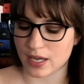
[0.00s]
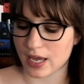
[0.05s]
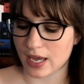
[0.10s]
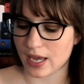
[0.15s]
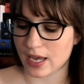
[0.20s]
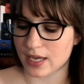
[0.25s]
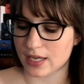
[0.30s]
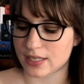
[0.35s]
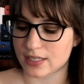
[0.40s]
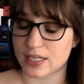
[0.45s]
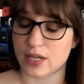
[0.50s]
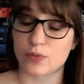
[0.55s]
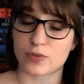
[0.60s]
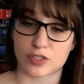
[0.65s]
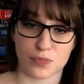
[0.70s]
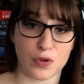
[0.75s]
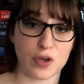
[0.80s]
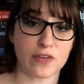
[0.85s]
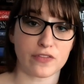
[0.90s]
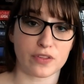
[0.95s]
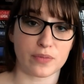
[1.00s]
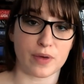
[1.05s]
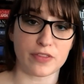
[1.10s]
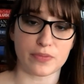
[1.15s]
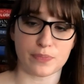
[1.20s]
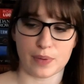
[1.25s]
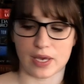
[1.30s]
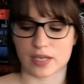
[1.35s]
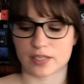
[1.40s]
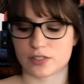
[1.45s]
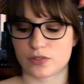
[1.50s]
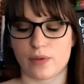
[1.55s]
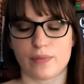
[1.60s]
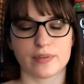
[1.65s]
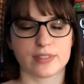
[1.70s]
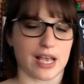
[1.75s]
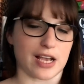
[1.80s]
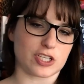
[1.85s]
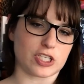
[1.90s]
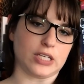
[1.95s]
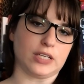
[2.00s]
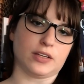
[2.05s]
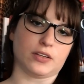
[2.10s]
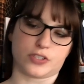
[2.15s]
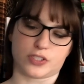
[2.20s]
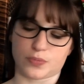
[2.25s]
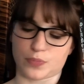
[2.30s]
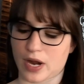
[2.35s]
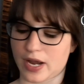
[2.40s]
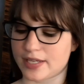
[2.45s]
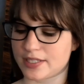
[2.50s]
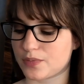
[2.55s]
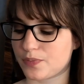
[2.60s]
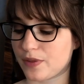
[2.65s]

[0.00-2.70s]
and it was a book of the month pick, so I was actually a little surprised,